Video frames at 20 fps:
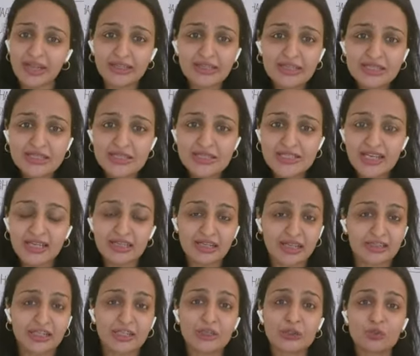Let it stay,
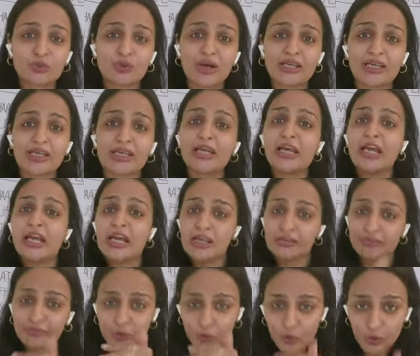nothing to worry.
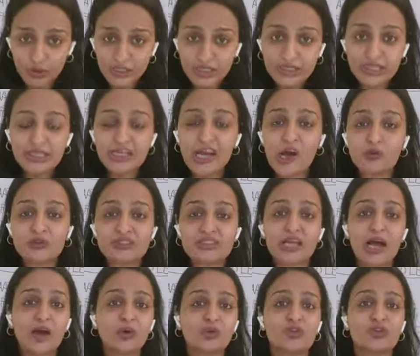If you go a little down
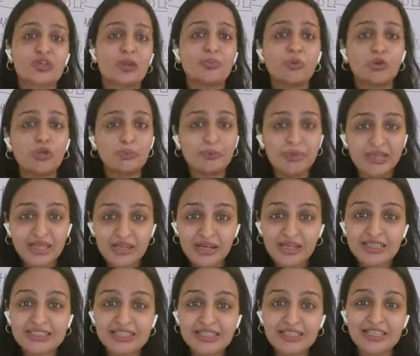south, they put
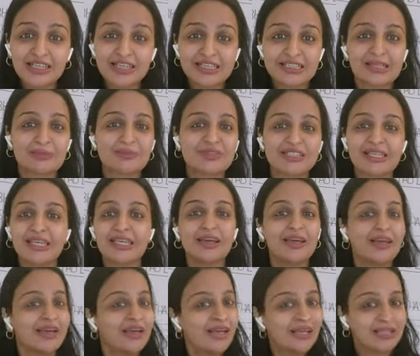peanuts in their
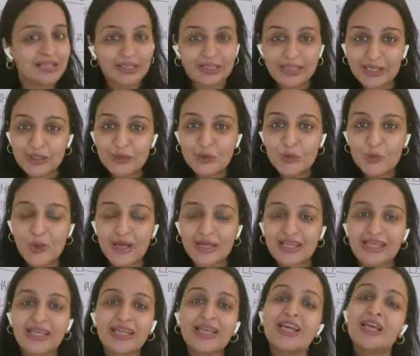sabzi, nothing to
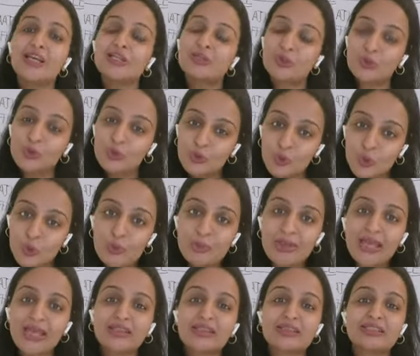worry. So do
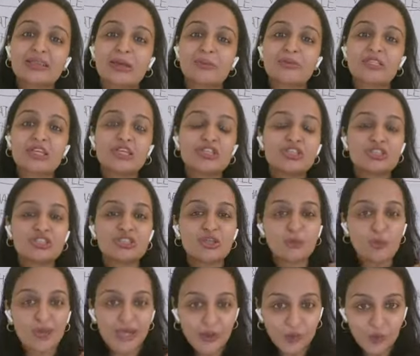make the sabzi just
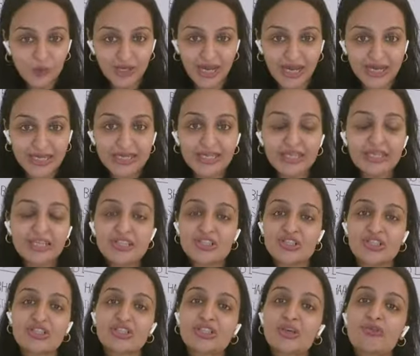the way you like it
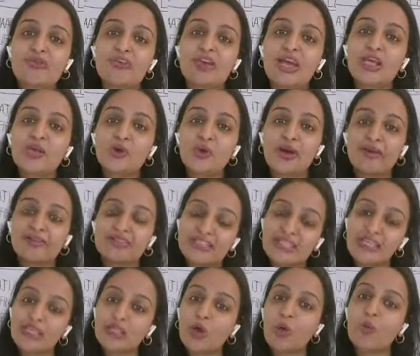and just the way you have
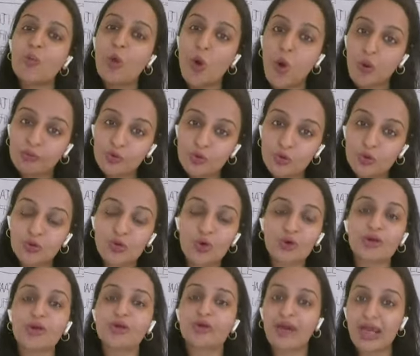seen your mom cook
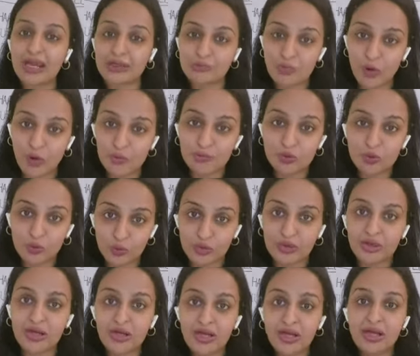or your grandmom
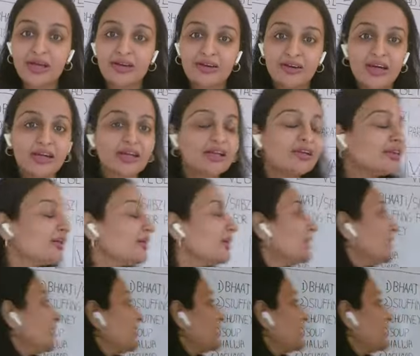cook, right?